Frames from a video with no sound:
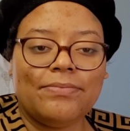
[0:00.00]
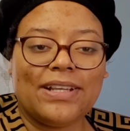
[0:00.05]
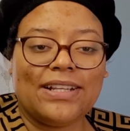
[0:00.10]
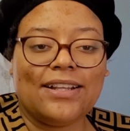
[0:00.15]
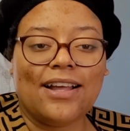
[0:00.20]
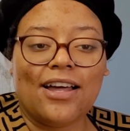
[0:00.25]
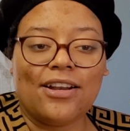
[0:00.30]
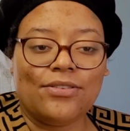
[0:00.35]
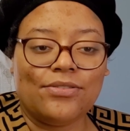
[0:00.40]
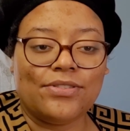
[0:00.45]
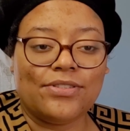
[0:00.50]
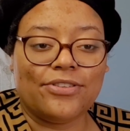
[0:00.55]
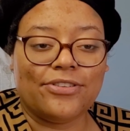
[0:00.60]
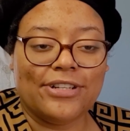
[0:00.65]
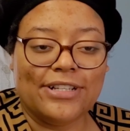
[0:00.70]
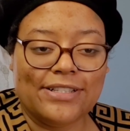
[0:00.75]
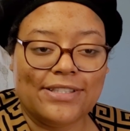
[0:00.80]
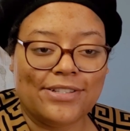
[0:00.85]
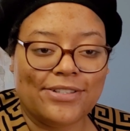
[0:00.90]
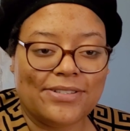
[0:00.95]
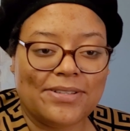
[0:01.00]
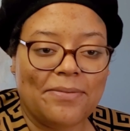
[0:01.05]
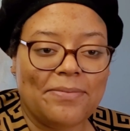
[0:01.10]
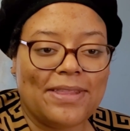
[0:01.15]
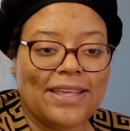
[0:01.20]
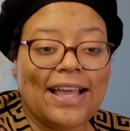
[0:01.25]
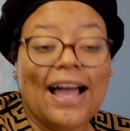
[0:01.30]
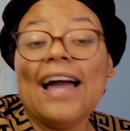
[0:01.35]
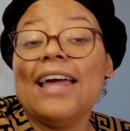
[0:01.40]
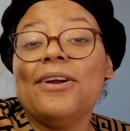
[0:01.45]
McDonald's grease or
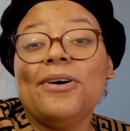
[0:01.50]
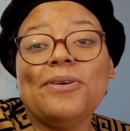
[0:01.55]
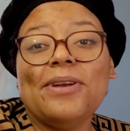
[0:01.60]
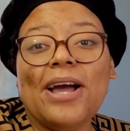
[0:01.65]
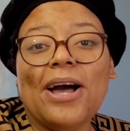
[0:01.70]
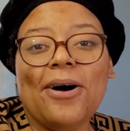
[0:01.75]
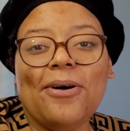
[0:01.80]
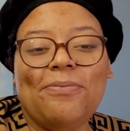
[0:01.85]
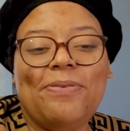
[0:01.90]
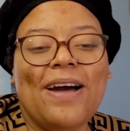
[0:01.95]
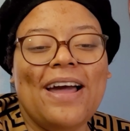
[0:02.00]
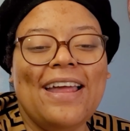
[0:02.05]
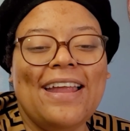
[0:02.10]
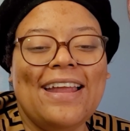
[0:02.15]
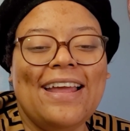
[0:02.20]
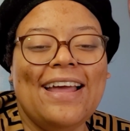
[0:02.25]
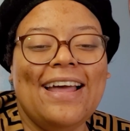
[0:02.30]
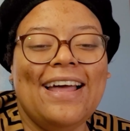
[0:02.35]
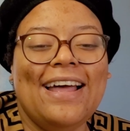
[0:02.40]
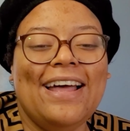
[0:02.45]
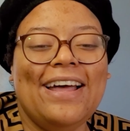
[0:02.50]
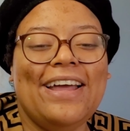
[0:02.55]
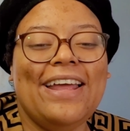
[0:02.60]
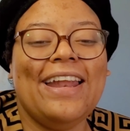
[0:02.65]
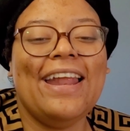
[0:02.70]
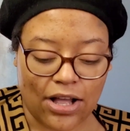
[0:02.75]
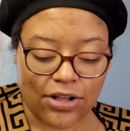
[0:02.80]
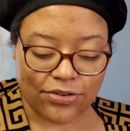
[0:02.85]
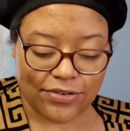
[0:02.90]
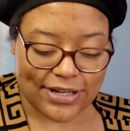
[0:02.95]
something. I don't
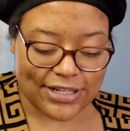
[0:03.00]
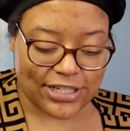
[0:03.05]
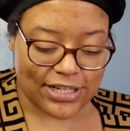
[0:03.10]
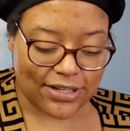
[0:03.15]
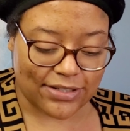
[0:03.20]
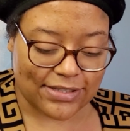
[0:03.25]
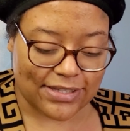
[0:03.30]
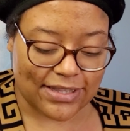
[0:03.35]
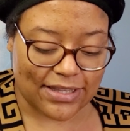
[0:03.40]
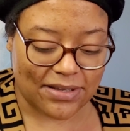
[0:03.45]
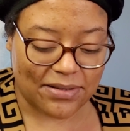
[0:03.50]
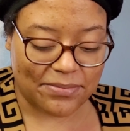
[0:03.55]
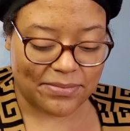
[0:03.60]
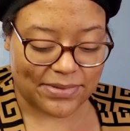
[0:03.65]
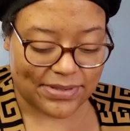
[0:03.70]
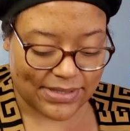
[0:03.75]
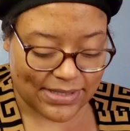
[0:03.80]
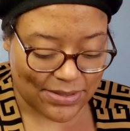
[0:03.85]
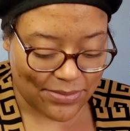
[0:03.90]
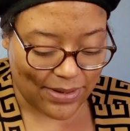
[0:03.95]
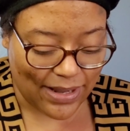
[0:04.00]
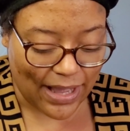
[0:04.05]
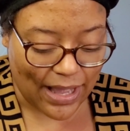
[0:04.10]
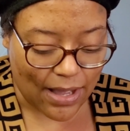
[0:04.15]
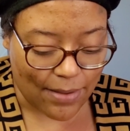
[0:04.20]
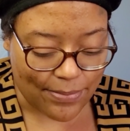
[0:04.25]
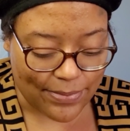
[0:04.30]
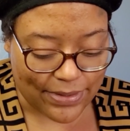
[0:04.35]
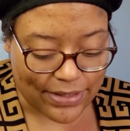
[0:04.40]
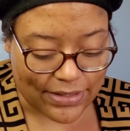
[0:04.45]
know, I'll reach out to them, see what
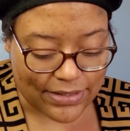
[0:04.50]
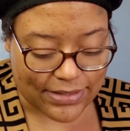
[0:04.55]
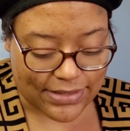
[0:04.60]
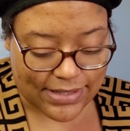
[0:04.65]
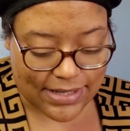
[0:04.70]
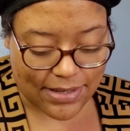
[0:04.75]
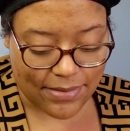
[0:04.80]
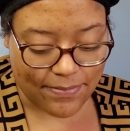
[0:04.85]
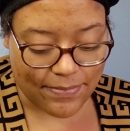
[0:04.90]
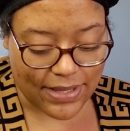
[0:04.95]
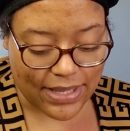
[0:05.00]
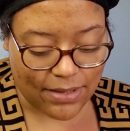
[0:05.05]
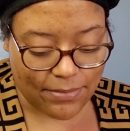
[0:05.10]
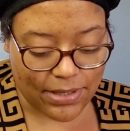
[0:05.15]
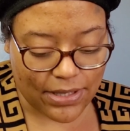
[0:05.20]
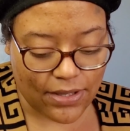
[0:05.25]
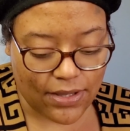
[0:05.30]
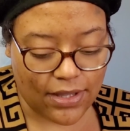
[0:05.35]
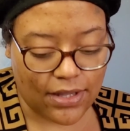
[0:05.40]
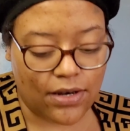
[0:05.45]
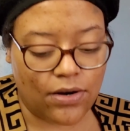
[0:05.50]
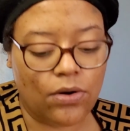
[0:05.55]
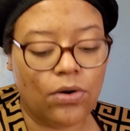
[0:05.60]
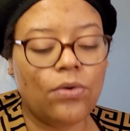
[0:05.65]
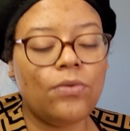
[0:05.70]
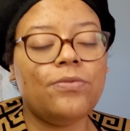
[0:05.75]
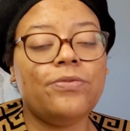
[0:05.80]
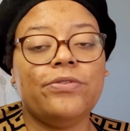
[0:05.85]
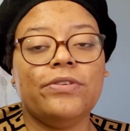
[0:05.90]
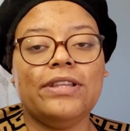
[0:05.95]
happens, and maybe and
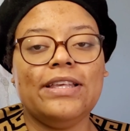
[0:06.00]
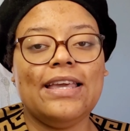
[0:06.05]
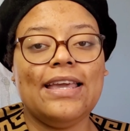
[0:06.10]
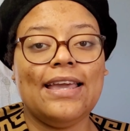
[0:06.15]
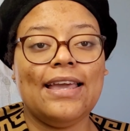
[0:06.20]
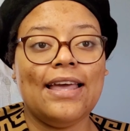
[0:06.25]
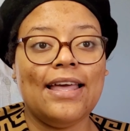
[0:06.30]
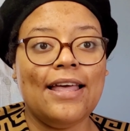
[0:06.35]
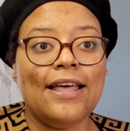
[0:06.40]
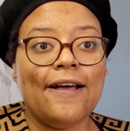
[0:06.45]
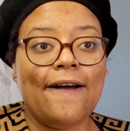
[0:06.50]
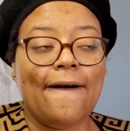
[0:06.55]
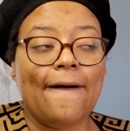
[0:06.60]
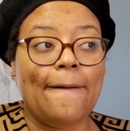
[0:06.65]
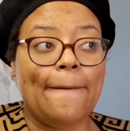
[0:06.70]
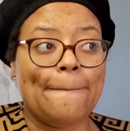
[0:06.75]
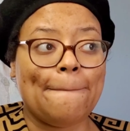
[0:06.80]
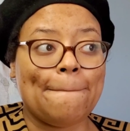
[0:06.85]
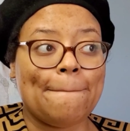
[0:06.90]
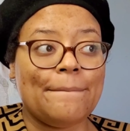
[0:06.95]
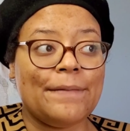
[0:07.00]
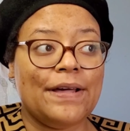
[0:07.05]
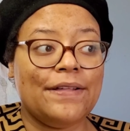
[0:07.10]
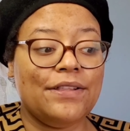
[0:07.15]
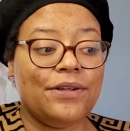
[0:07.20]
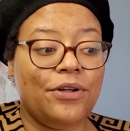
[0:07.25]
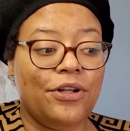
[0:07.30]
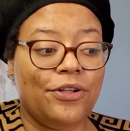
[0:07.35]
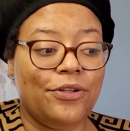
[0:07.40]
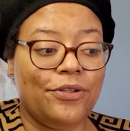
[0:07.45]
hopefully
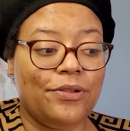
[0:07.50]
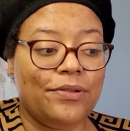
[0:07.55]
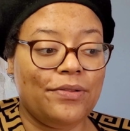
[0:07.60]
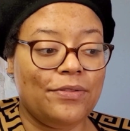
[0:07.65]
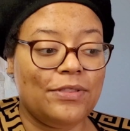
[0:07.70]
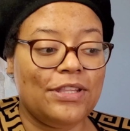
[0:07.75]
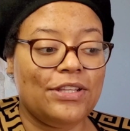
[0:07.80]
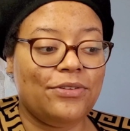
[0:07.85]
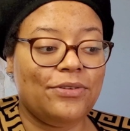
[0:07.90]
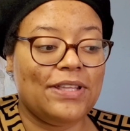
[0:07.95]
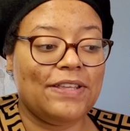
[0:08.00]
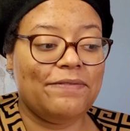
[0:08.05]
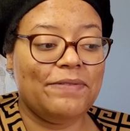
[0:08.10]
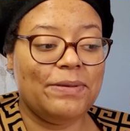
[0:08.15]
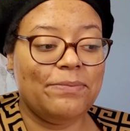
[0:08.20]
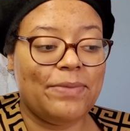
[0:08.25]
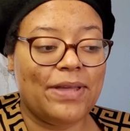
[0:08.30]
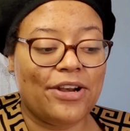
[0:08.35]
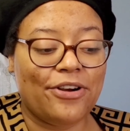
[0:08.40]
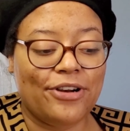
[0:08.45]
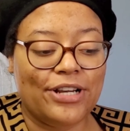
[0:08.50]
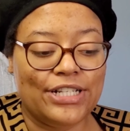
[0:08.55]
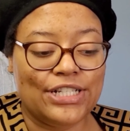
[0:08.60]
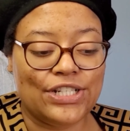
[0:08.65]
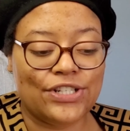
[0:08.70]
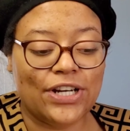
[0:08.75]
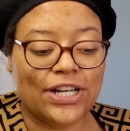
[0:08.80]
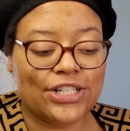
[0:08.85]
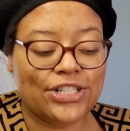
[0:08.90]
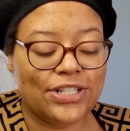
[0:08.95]
they'll they'll give me better
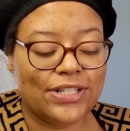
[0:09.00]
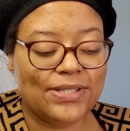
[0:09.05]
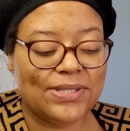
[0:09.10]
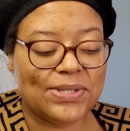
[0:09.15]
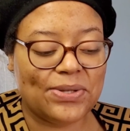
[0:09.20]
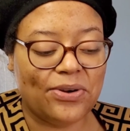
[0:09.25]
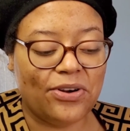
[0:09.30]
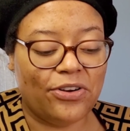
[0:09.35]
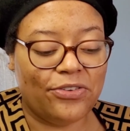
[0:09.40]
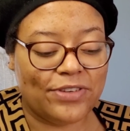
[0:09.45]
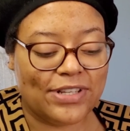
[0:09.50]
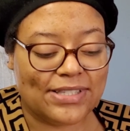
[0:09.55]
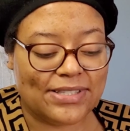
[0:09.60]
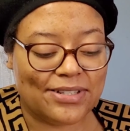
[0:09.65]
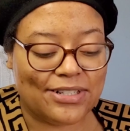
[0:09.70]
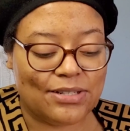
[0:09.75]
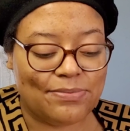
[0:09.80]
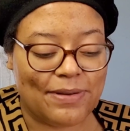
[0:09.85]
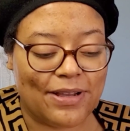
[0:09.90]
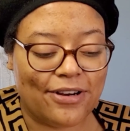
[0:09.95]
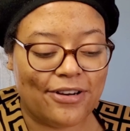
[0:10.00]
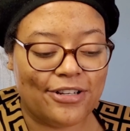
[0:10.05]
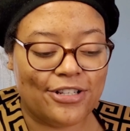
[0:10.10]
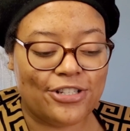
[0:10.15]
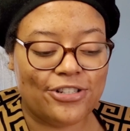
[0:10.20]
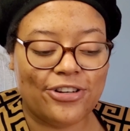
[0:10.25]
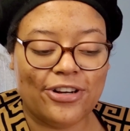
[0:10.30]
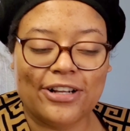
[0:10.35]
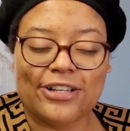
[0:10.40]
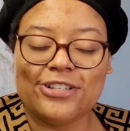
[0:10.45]
instructions or I'll research better
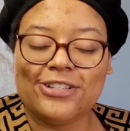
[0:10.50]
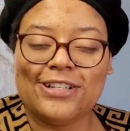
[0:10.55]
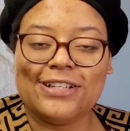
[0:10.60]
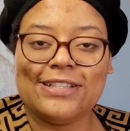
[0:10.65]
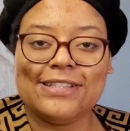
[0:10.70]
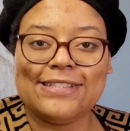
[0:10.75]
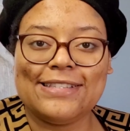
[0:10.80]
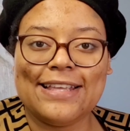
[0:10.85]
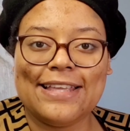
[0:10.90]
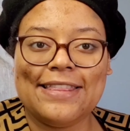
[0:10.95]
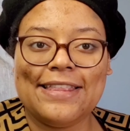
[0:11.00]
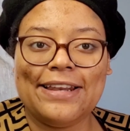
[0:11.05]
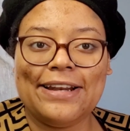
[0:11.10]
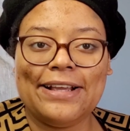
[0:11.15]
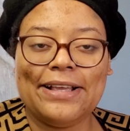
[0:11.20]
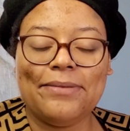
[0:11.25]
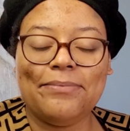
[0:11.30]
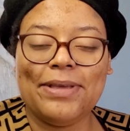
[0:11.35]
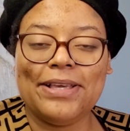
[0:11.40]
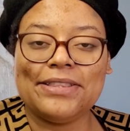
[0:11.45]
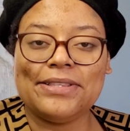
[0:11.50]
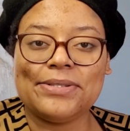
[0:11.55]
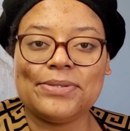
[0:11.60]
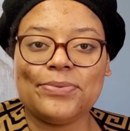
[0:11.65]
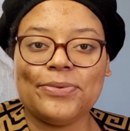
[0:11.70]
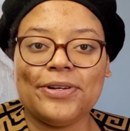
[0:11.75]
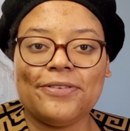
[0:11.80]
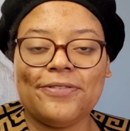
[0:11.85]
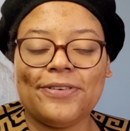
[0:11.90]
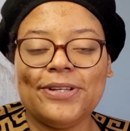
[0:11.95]
instructions and then I can make this
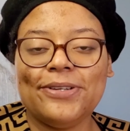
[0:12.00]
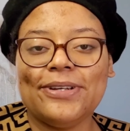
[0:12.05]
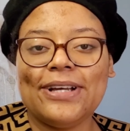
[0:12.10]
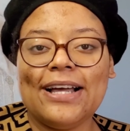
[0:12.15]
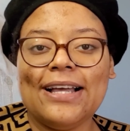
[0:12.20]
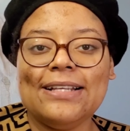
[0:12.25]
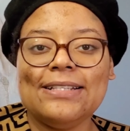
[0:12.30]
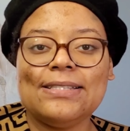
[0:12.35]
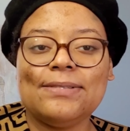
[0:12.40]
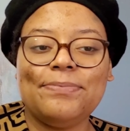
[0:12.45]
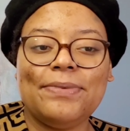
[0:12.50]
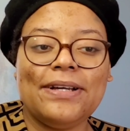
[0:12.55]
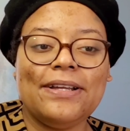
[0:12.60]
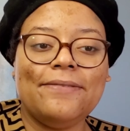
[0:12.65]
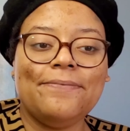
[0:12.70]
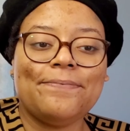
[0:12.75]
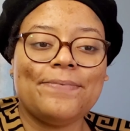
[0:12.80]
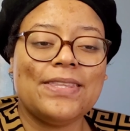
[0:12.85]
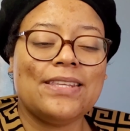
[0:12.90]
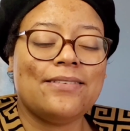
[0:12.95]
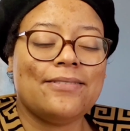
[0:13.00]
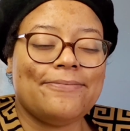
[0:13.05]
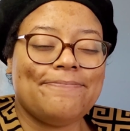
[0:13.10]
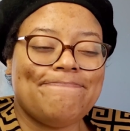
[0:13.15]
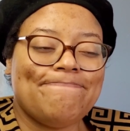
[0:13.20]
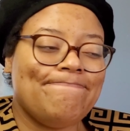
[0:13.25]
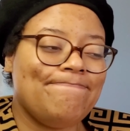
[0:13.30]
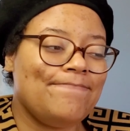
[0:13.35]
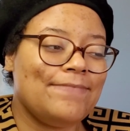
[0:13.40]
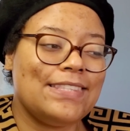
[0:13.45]
work for you guys. But
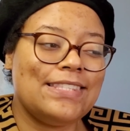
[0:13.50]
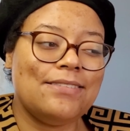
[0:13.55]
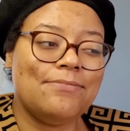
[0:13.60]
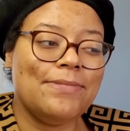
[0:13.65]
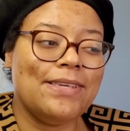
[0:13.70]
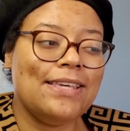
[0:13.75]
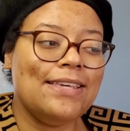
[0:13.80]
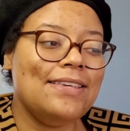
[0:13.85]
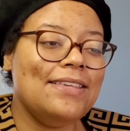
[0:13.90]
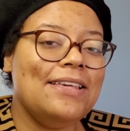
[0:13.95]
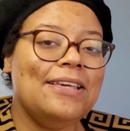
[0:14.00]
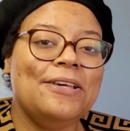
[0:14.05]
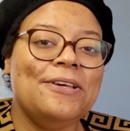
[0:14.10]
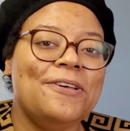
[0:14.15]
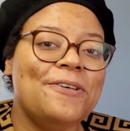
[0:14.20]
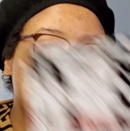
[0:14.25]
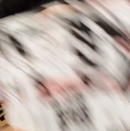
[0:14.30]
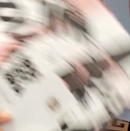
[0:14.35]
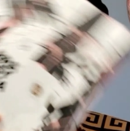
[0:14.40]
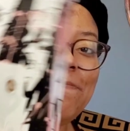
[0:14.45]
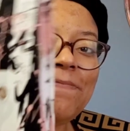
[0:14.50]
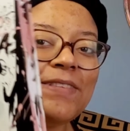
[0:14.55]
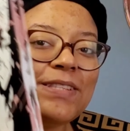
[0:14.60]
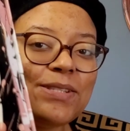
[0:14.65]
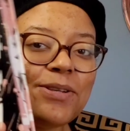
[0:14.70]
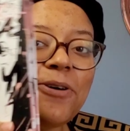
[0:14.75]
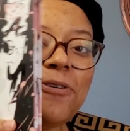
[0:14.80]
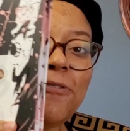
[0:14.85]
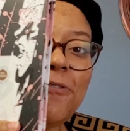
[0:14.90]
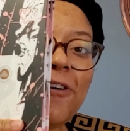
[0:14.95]
to me,
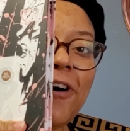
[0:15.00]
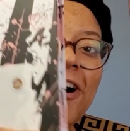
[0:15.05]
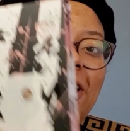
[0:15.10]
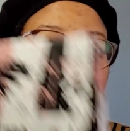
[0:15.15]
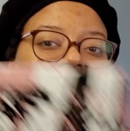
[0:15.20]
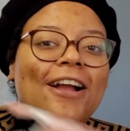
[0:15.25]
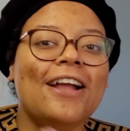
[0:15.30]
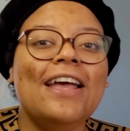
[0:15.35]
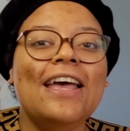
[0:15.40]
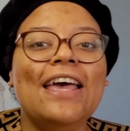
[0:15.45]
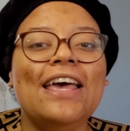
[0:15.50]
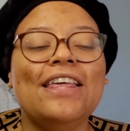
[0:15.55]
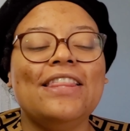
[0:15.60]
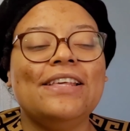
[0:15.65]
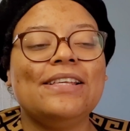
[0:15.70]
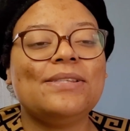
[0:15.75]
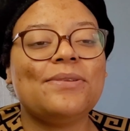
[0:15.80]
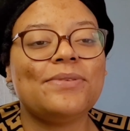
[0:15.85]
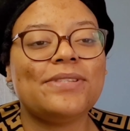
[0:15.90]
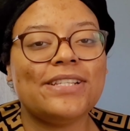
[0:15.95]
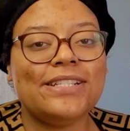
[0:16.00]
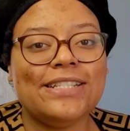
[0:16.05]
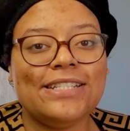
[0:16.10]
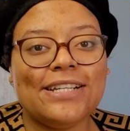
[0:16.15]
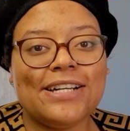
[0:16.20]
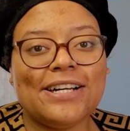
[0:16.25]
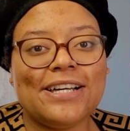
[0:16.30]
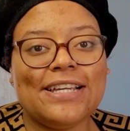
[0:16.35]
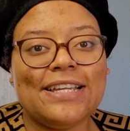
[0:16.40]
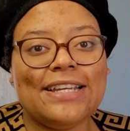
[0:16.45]
so far, this was a
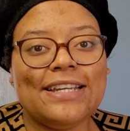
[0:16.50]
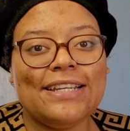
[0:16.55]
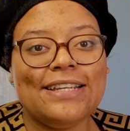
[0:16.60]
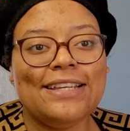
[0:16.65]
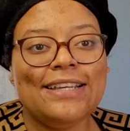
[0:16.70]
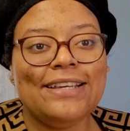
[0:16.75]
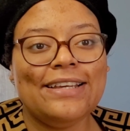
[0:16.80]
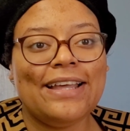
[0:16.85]
dud.